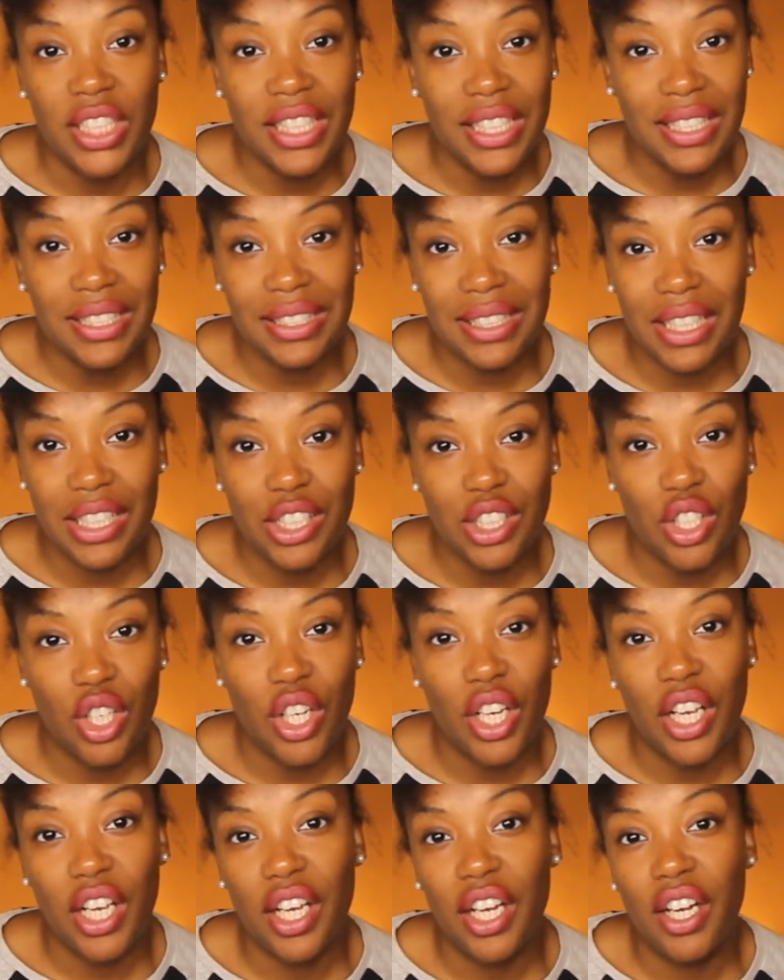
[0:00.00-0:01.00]
is in your
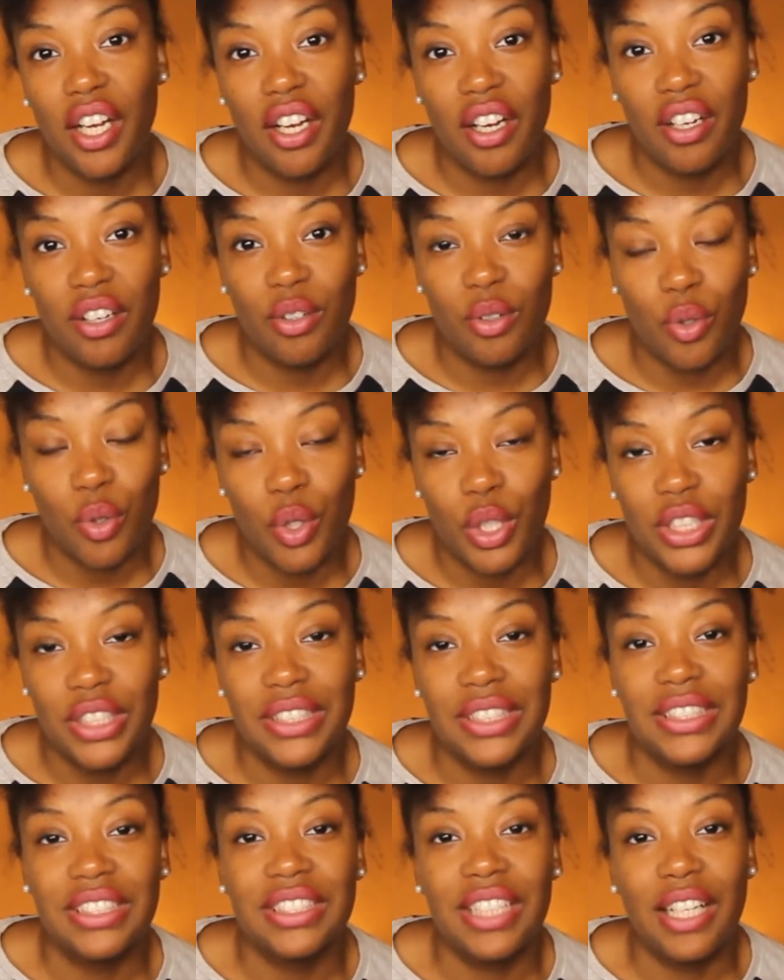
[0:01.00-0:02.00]
hair, of course,
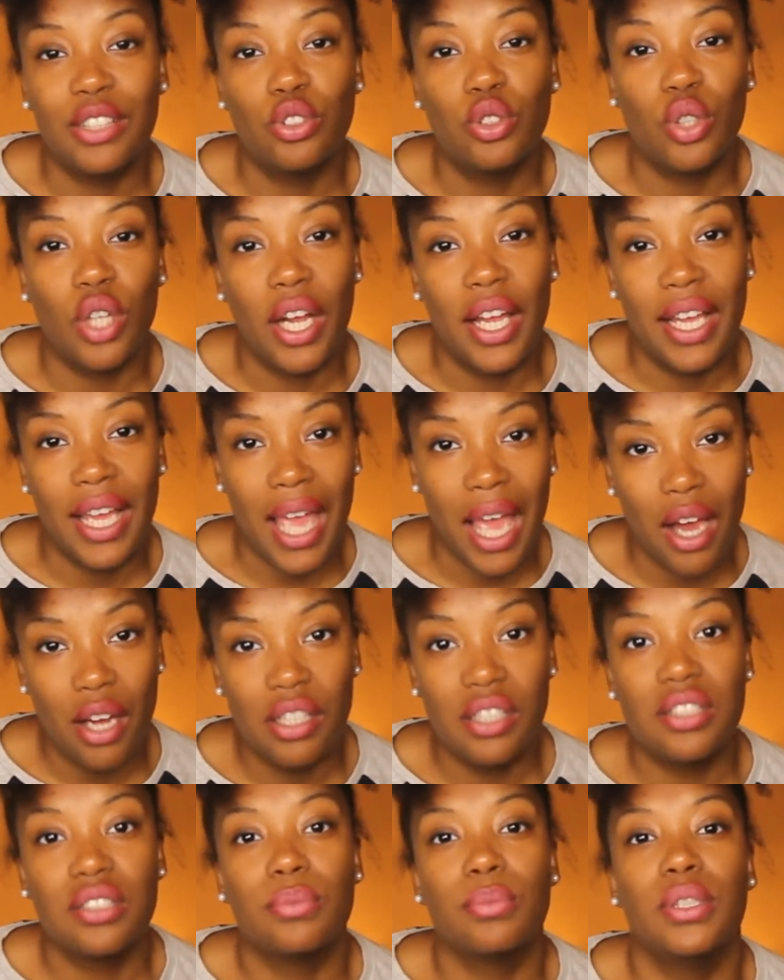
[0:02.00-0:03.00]
it's not drying out
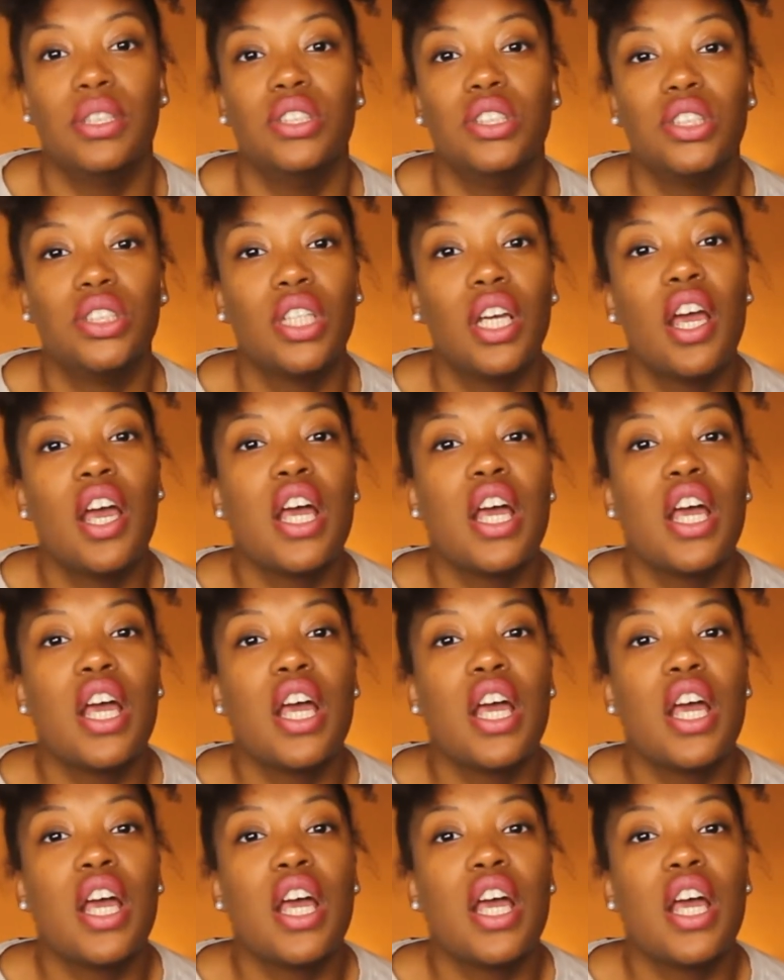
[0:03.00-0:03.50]
as much.